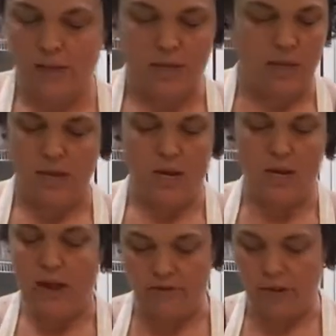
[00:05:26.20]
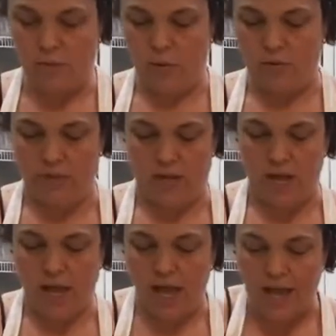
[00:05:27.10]
and never get bored with it.
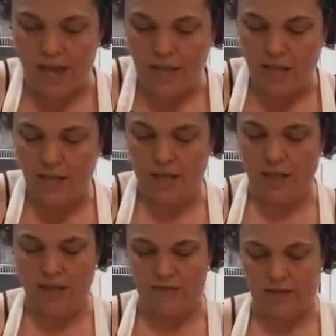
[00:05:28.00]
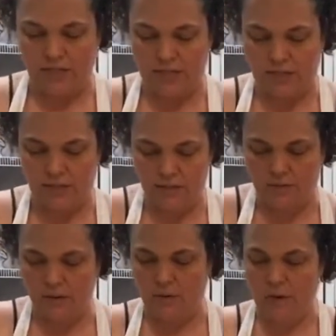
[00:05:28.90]
I love it.
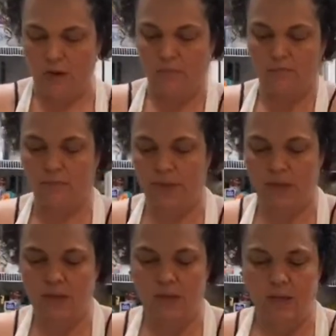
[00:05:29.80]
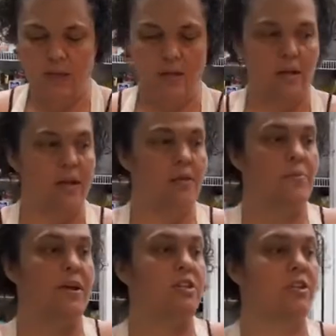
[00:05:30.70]
There we go. Another
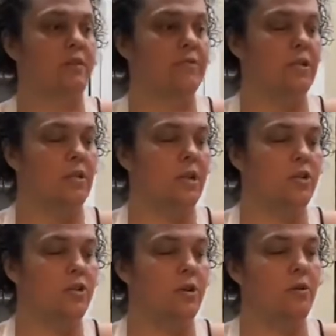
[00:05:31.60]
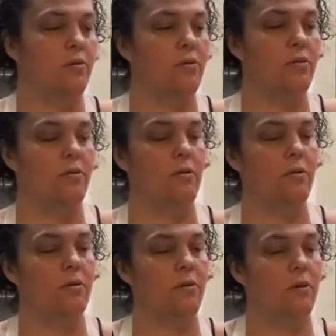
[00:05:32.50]
bunch of cilantro.
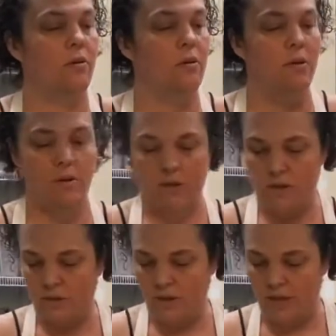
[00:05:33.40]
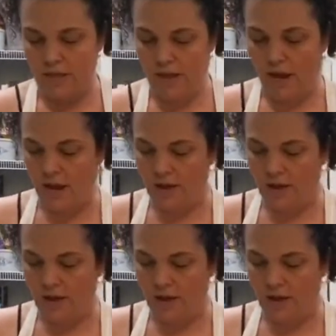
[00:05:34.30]
Like that.